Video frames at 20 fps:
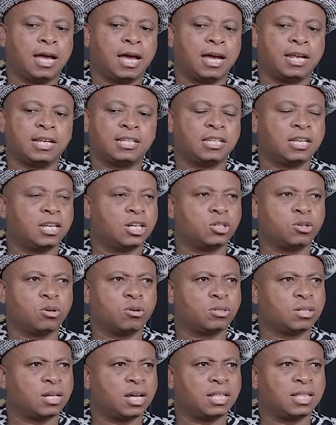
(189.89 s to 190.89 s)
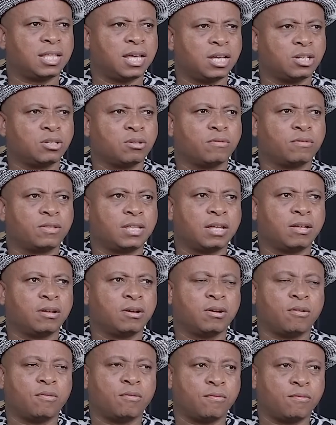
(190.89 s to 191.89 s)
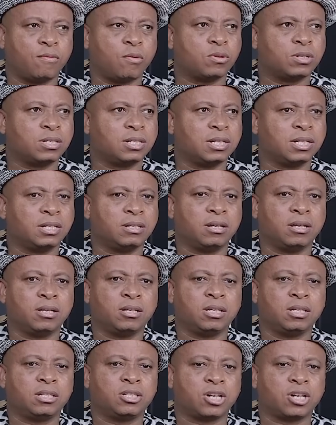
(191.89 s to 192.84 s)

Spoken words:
and in a short at the age of 40 I